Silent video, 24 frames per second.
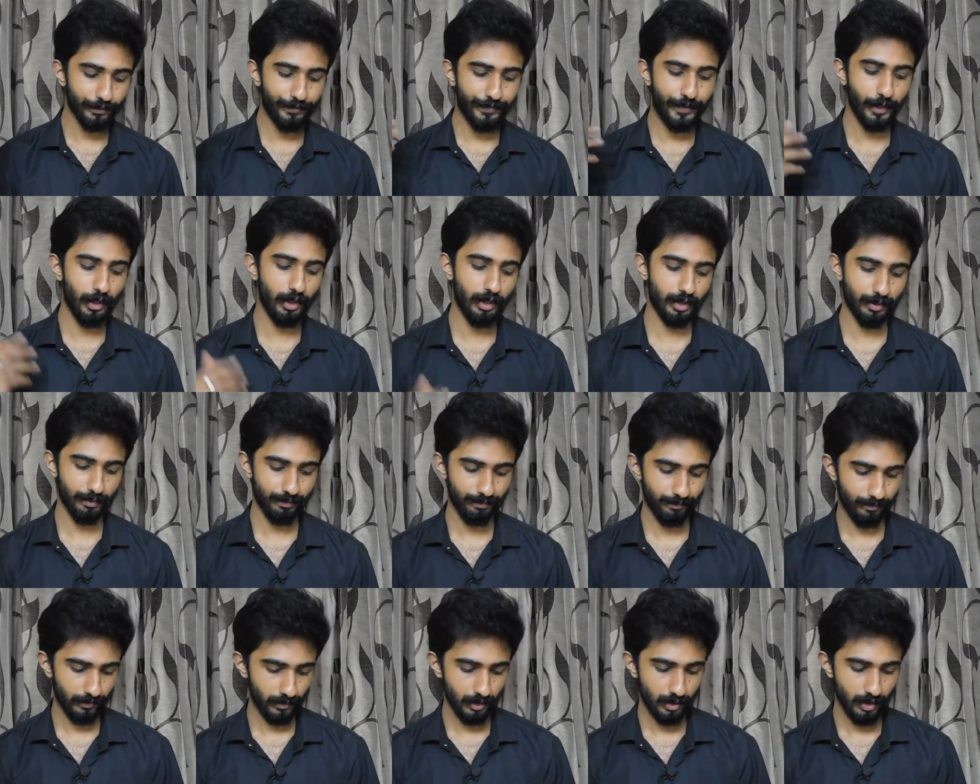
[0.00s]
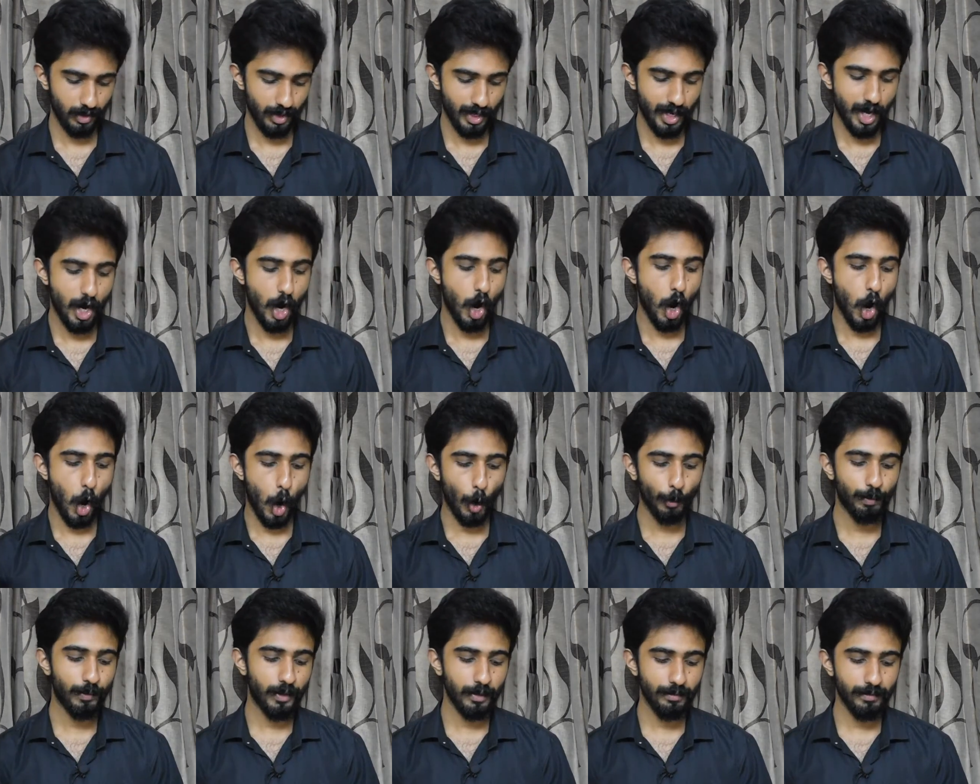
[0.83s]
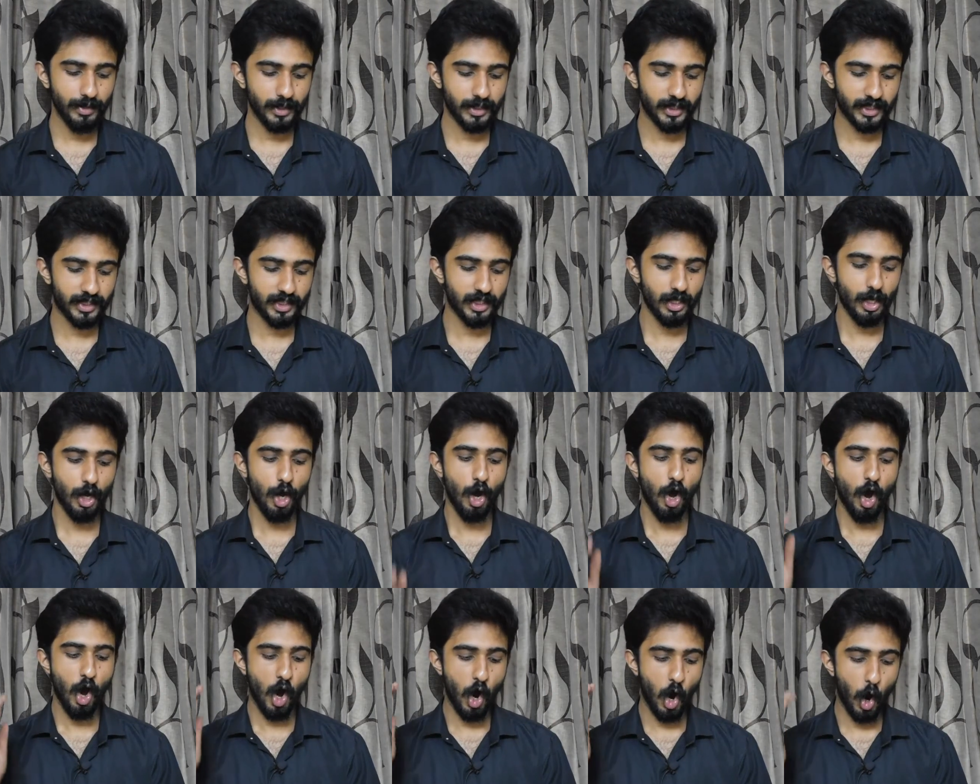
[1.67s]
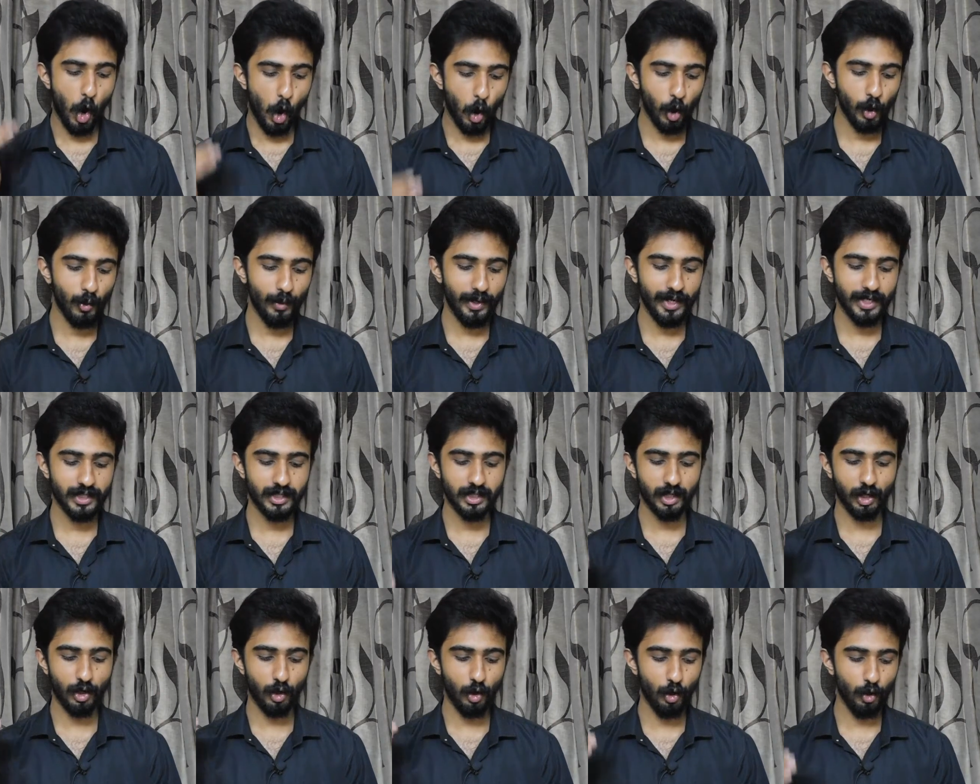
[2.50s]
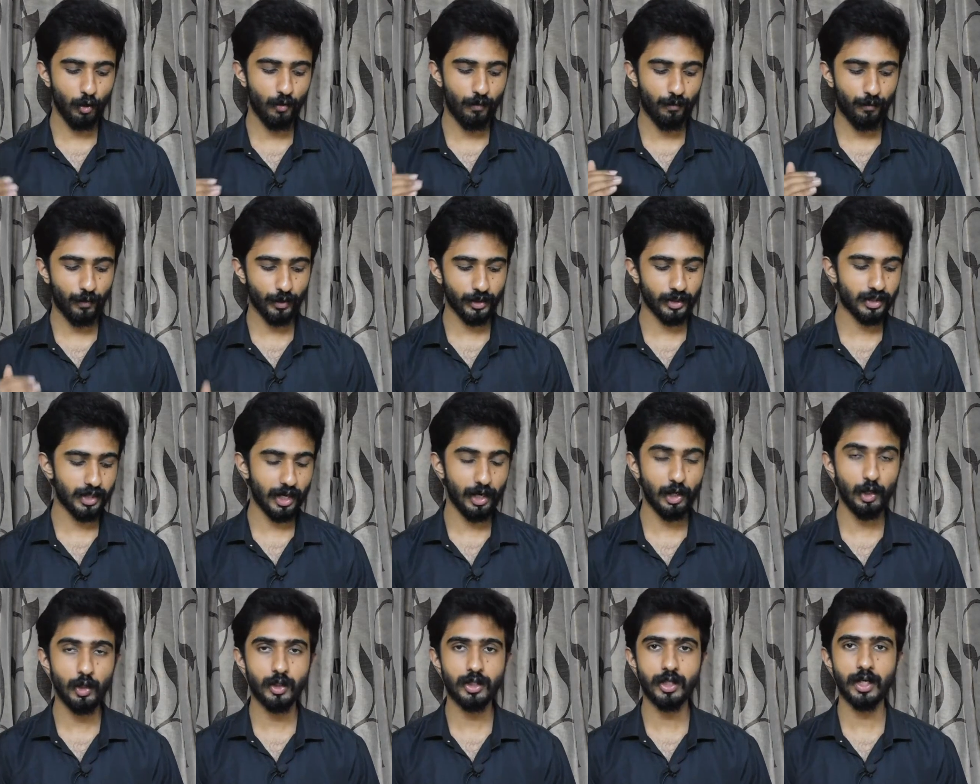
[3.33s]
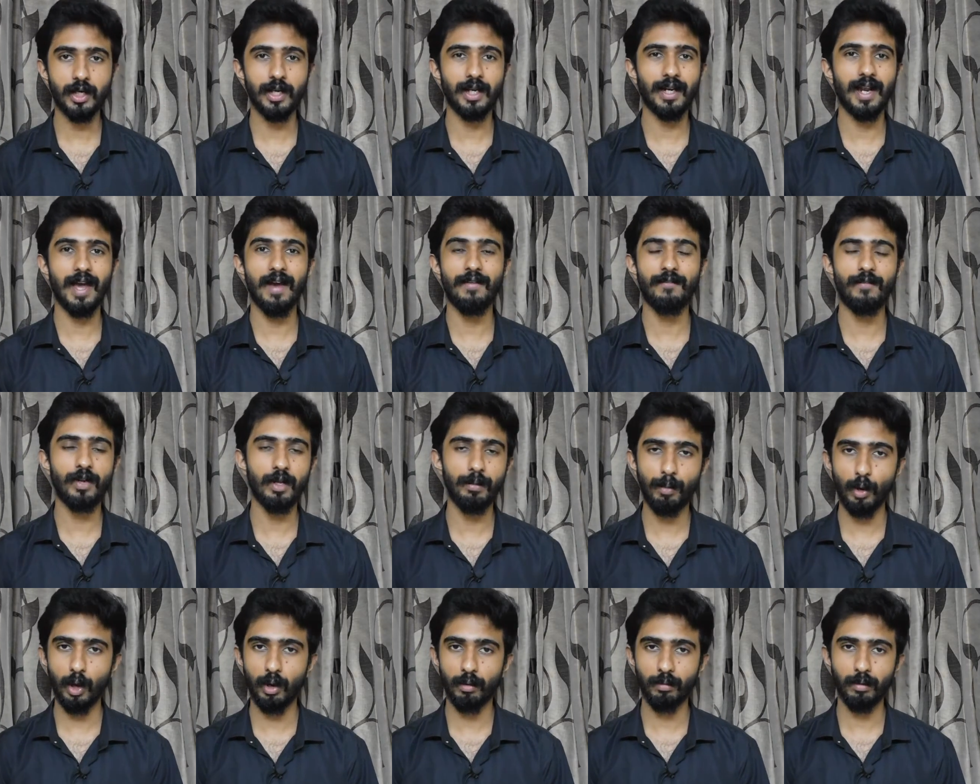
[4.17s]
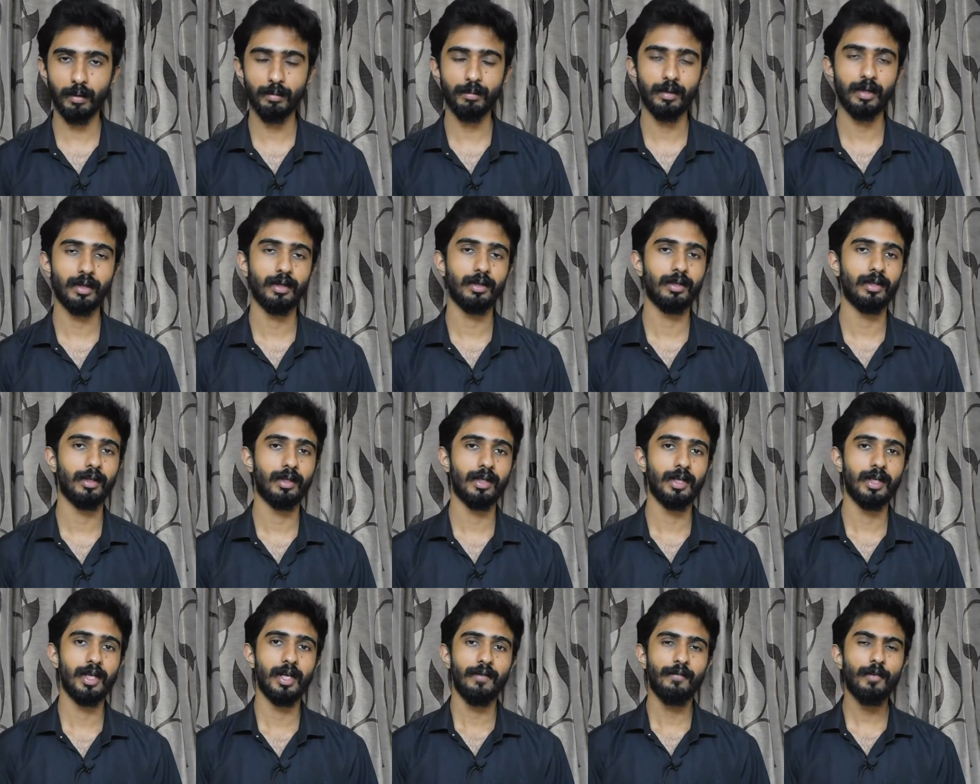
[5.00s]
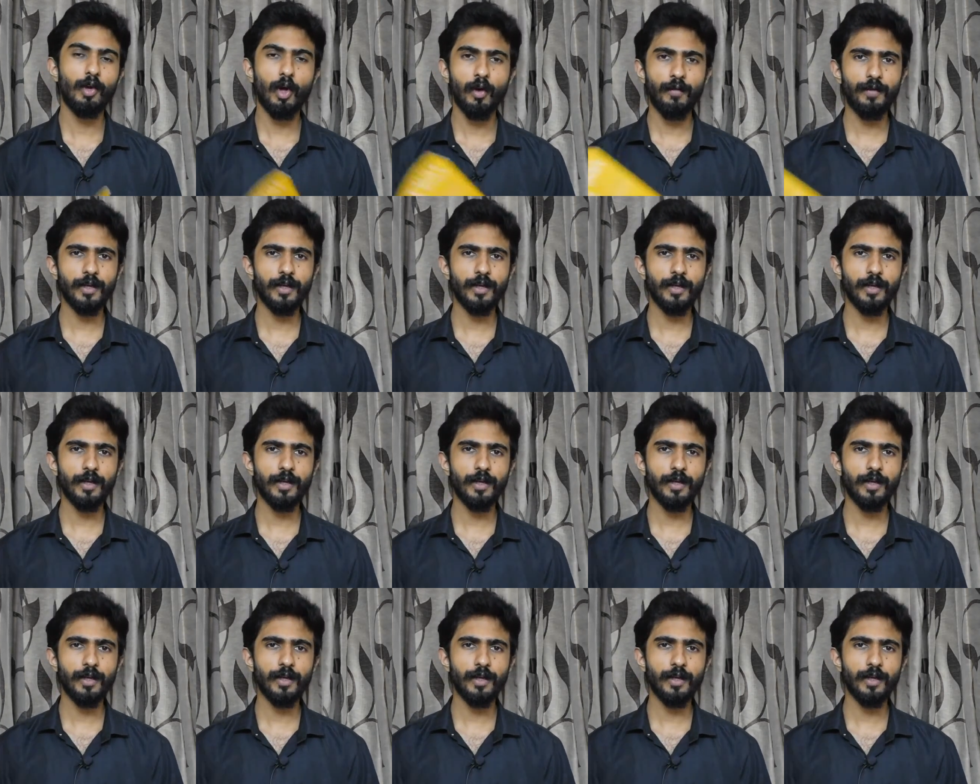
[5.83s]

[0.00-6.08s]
Third, optimists always look for the solution in every problem. We all